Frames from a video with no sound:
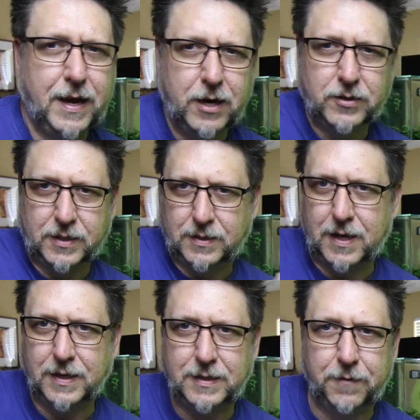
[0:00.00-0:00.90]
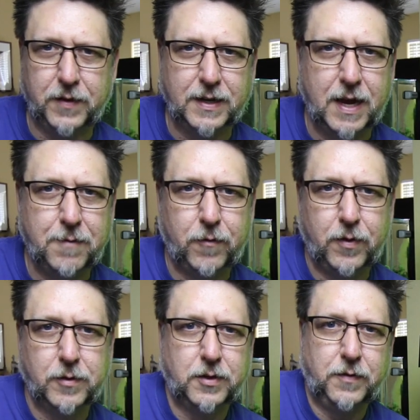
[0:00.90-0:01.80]
Here's its scientific name for
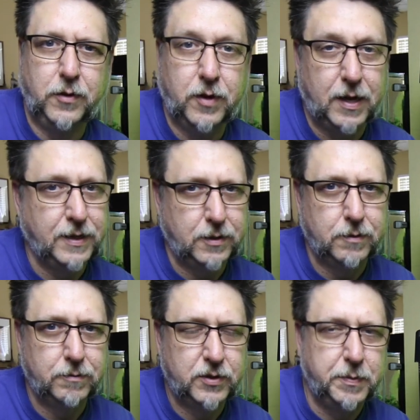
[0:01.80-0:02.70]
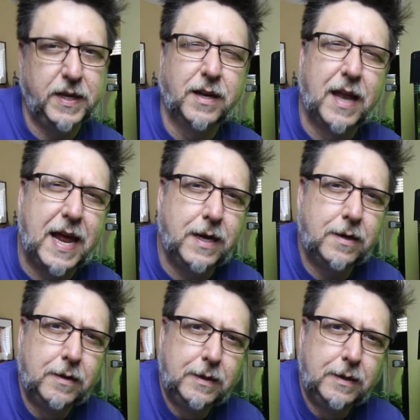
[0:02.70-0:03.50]
those of you that like to speak in Latin.